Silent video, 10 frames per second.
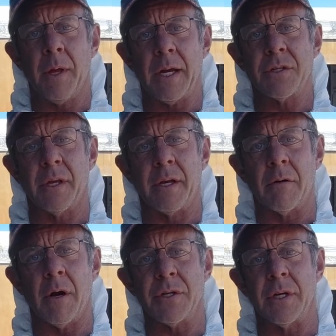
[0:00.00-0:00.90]
will actually
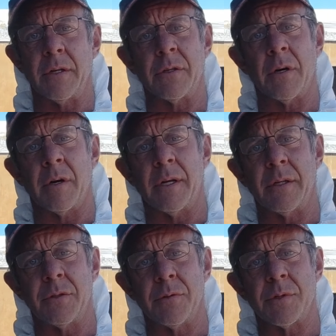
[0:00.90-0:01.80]
crush it and turn it
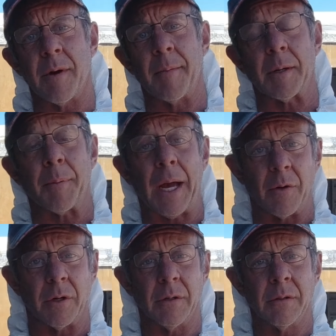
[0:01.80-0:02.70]
into ceramic
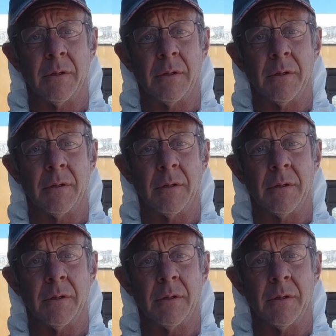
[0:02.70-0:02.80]
powder.